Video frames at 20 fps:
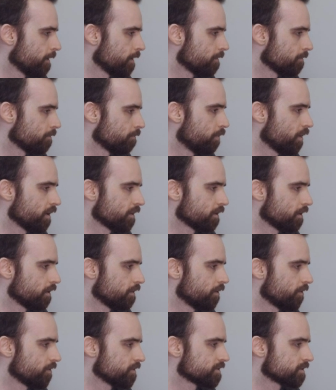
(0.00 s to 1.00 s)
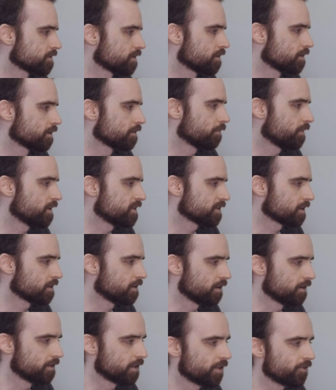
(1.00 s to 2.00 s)
But there is
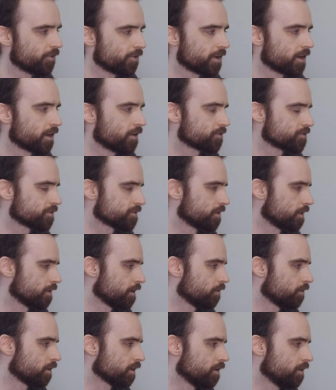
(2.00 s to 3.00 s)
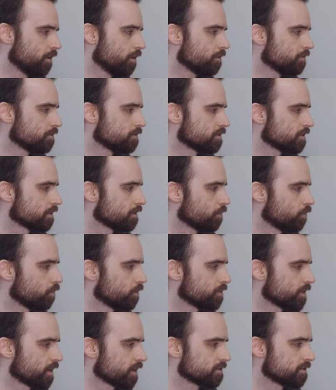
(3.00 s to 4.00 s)
basically another character that you can use,
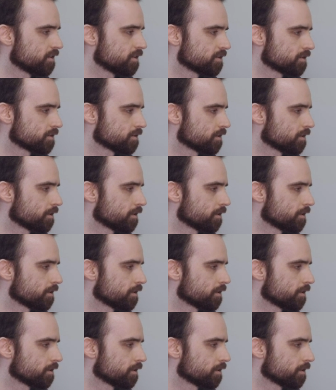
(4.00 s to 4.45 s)
which has this